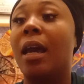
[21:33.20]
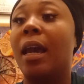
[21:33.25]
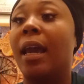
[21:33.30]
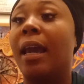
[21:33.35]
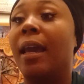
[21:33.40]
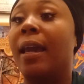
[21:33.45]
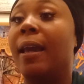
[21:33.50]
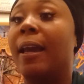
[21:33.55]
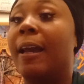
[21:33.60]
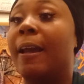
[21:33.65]

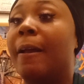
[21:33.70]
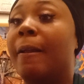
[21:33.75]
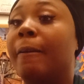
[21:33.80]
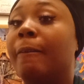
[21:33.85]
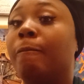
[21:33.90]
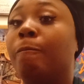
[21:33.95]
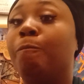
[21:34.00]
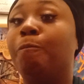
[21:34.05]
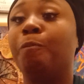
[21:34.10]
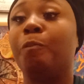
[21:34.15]
and
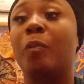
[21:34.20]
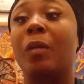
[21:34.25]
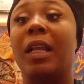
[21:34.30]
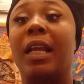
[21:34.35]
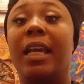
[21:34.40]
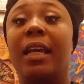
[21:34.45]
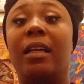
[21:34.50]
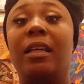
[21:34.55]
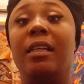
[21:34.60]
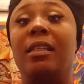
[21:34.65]

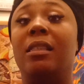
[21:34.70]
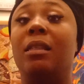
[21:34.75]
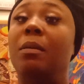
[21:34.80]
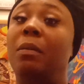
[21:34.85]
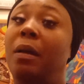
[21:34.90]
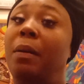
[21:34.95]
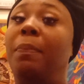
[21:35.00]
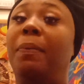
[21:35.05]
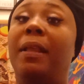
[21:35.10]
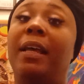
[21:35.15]

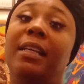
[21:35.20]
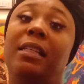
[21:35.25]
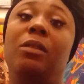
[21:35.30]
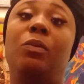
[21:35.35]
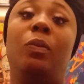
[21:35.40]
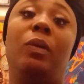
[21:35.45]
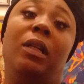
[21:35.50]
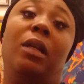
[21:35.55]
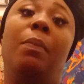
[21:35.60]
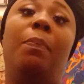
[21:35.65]
it plays
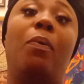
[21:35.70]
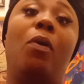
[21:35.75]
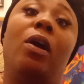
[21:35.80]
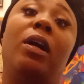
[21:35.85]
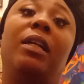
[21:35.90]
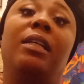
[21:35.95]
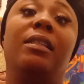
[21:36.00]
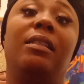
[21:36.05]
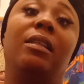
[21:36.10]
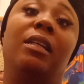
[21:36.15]
with a part
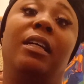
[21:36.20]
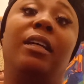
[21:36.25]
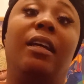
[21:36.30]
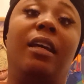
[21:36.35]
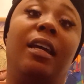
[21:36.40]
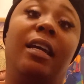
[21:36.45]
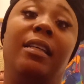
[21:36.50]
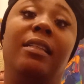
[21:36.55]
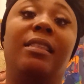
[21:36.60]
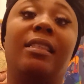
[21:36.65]
of
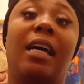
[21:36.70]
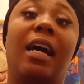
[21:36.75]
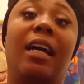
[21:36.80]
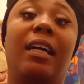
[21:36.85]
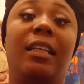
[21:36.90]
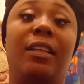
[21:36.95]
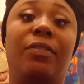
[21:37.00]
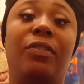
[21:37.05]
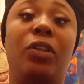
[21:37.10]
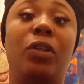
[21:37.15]
inside
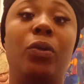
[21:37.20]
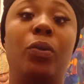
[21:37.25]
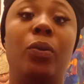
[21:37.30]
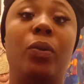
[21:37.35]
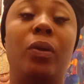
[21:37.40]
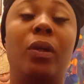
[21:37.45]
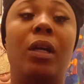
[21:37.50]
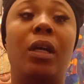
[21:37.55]
of you